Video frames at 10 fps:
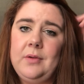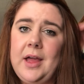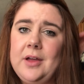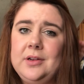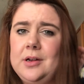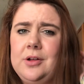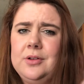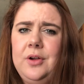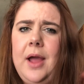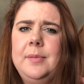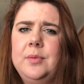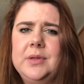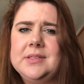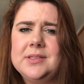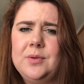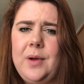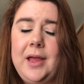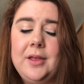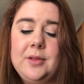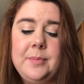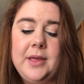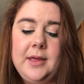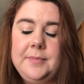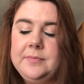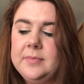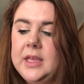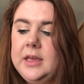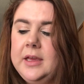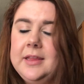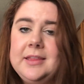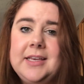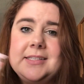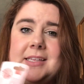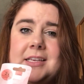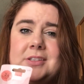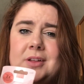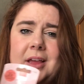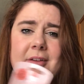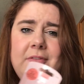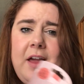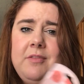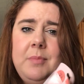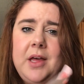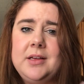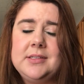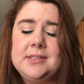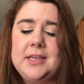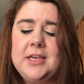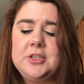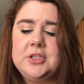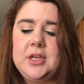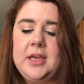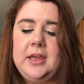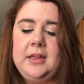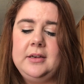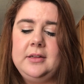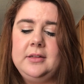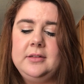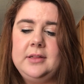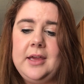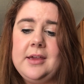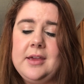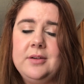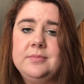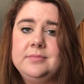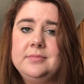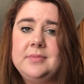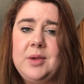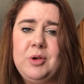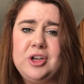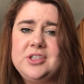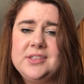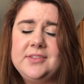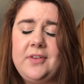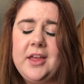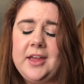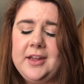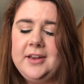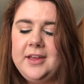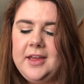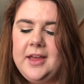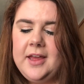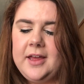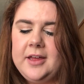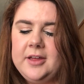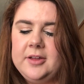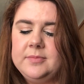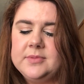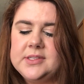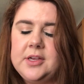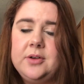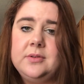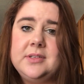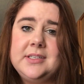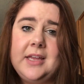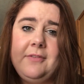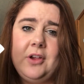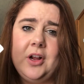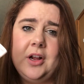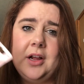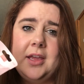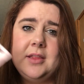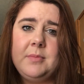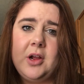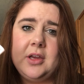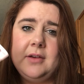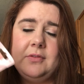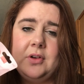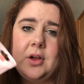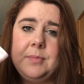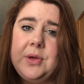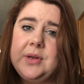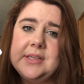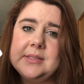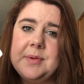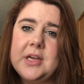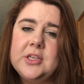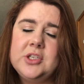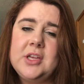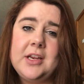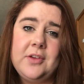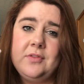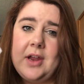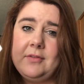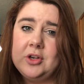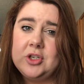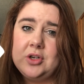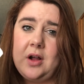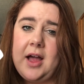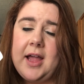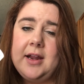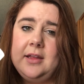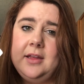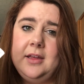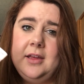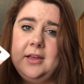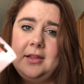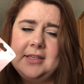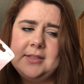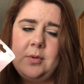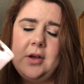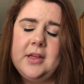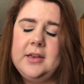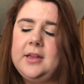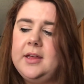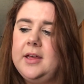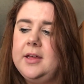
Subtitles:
around and I'll grab it once in a while, but these things are like $5 each and they work just fine. So if you're in the market for a beauty sponge and you've never tried this one,